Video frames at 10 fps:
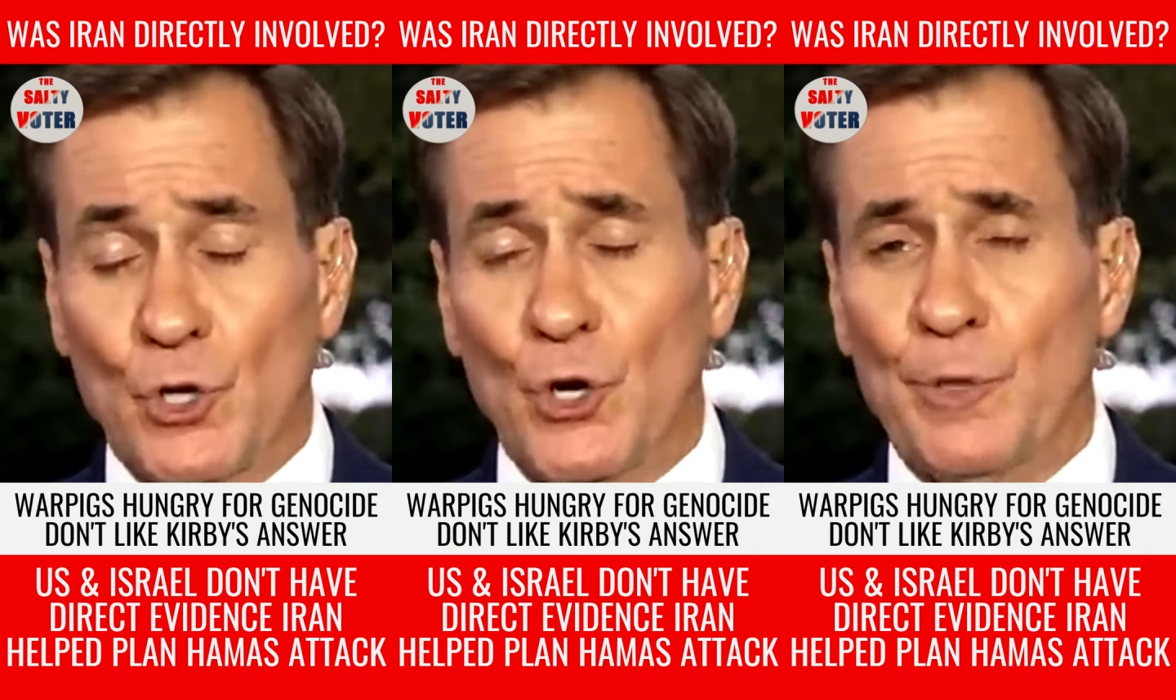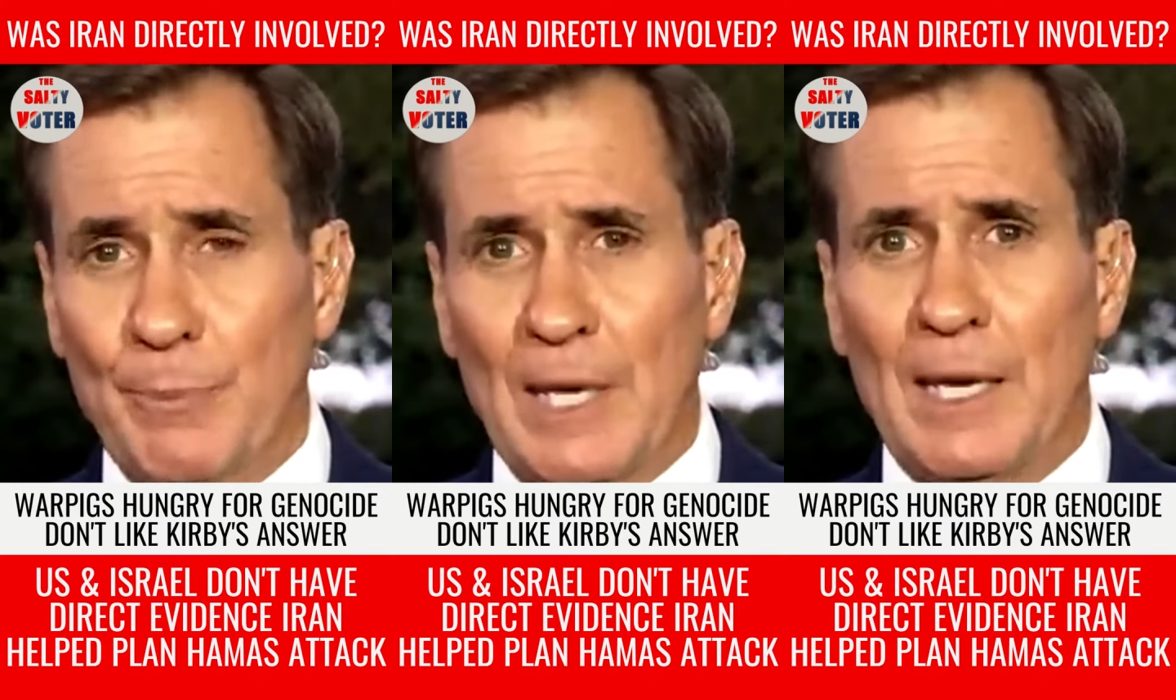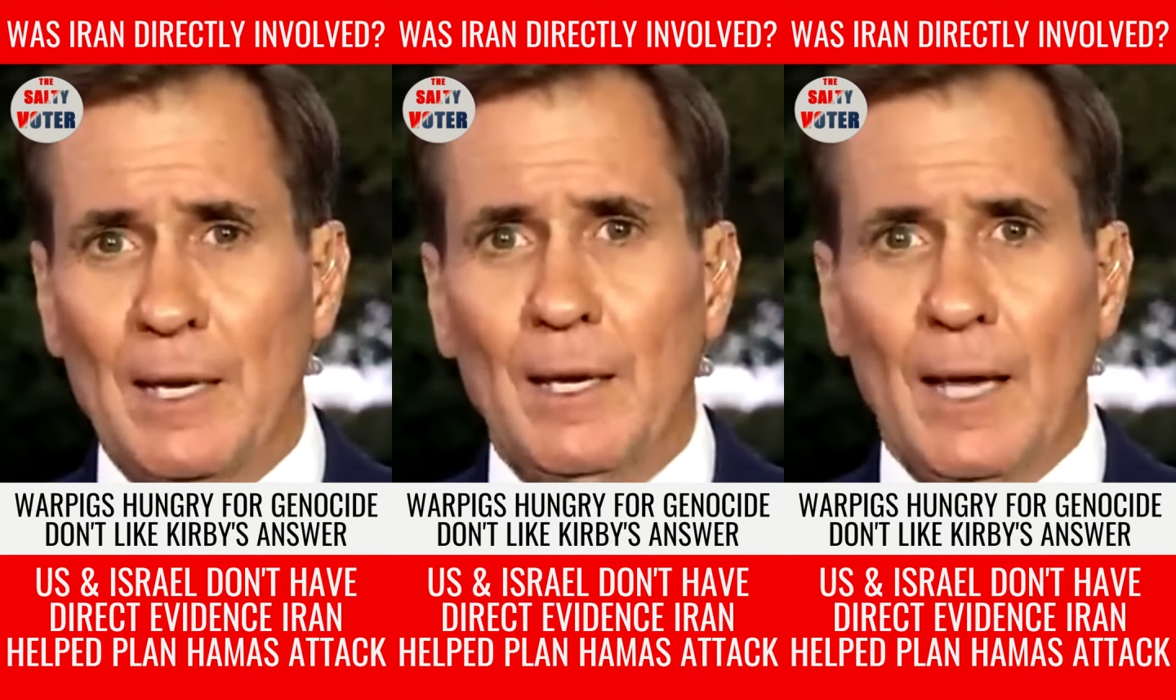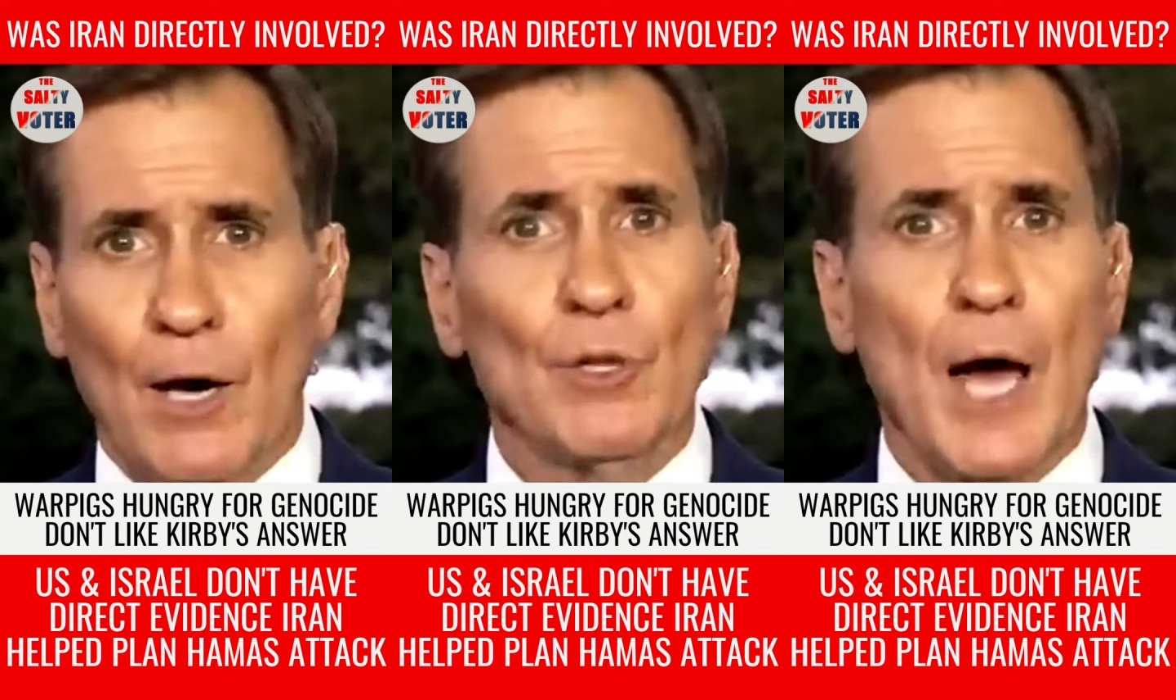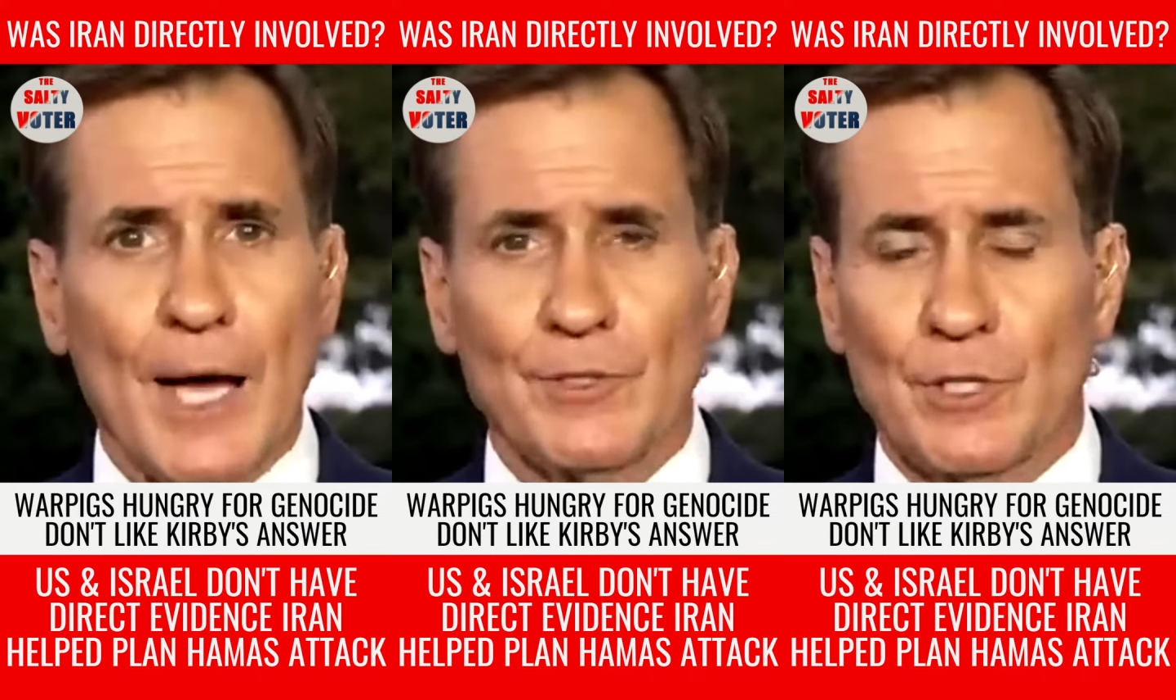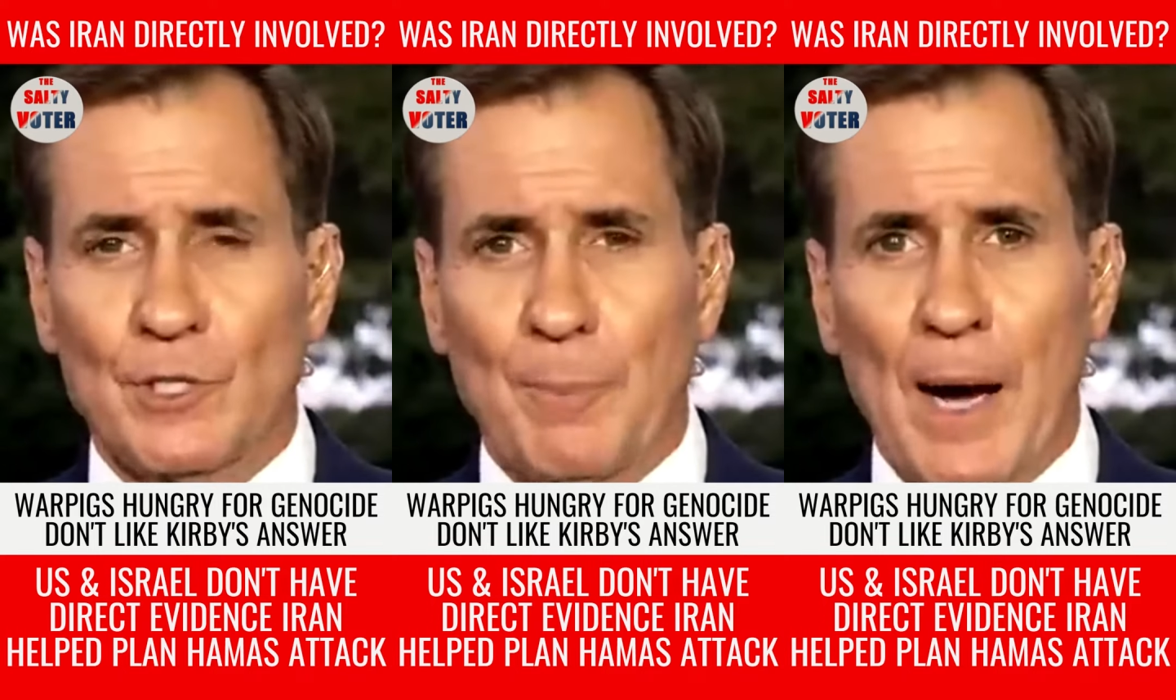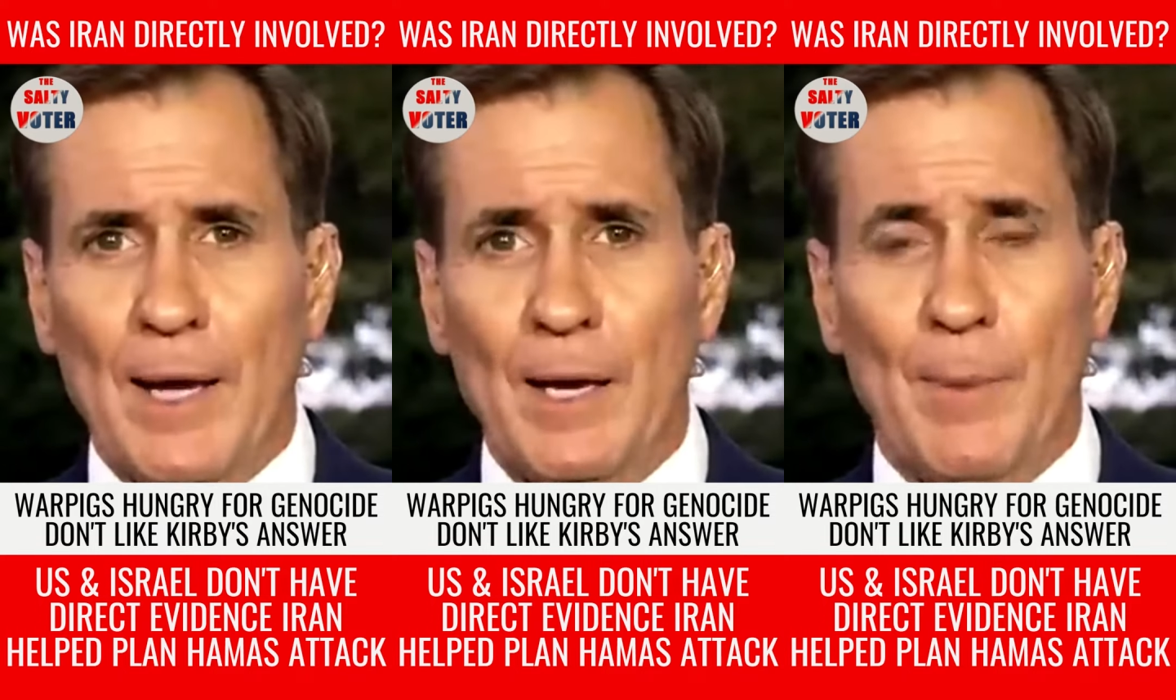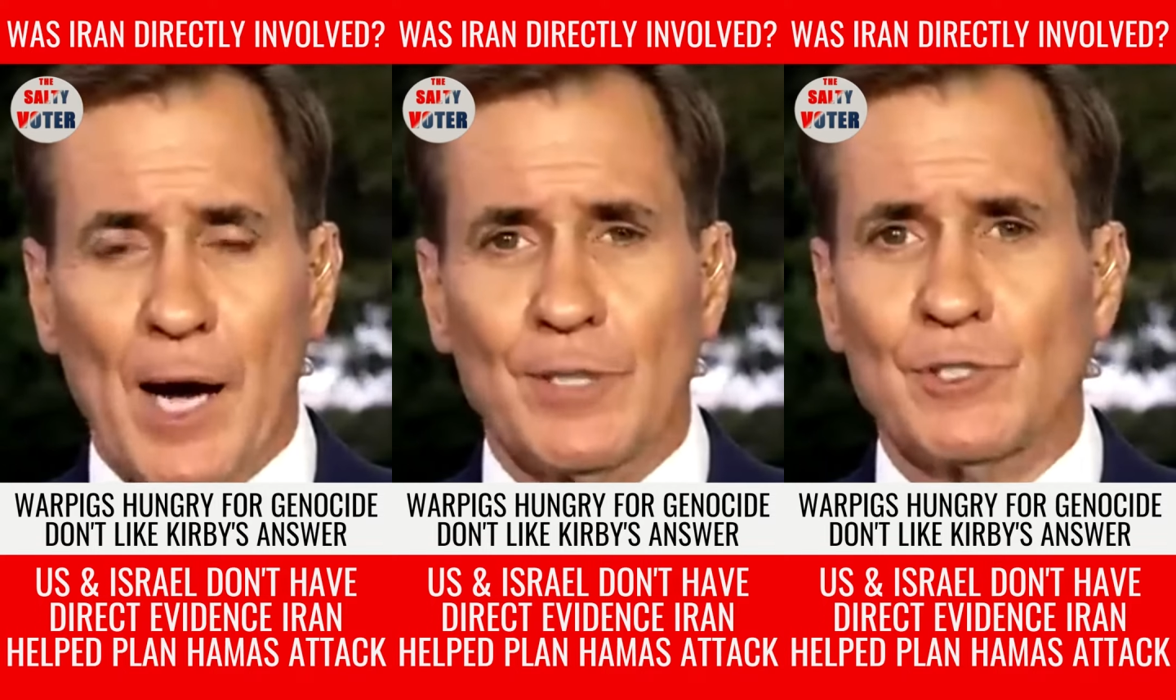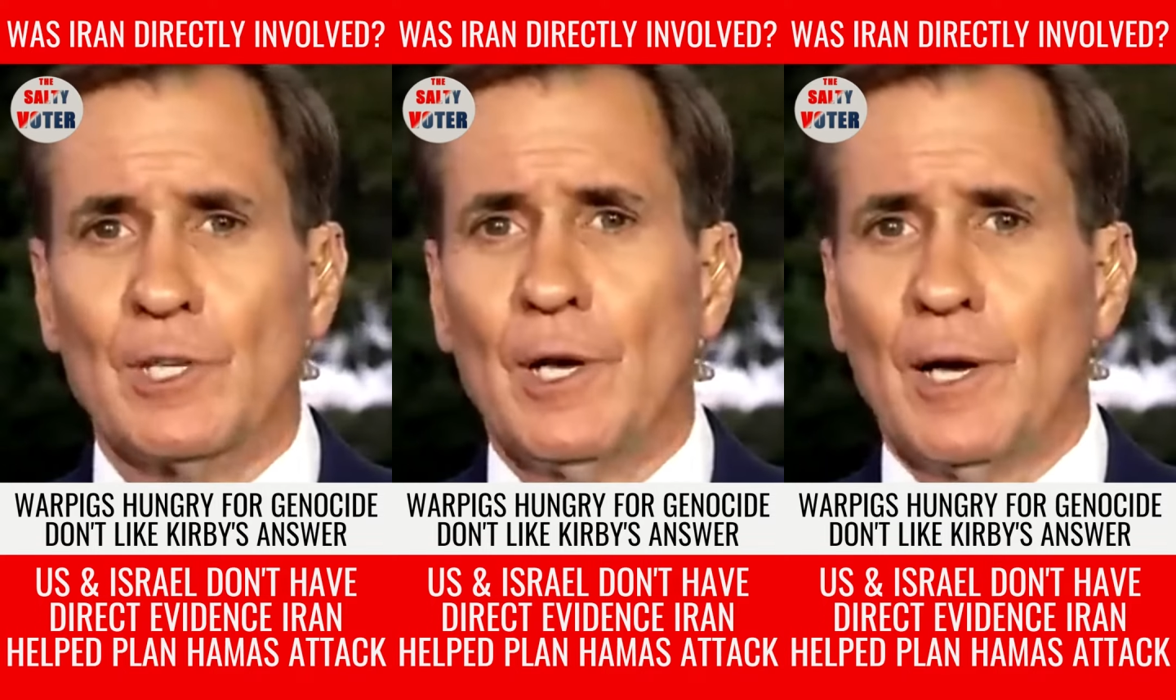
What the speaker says: could be held hostage by Hamas